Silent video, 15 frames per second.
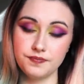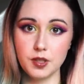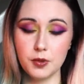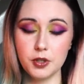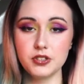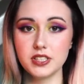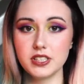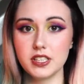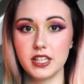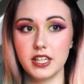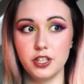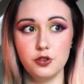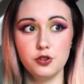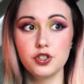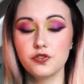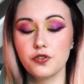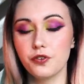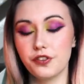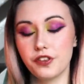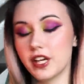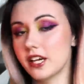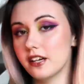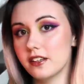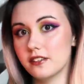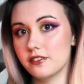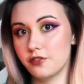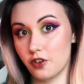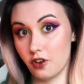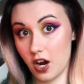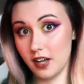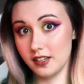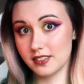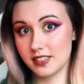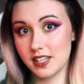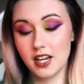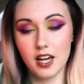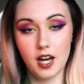The most useful thing for us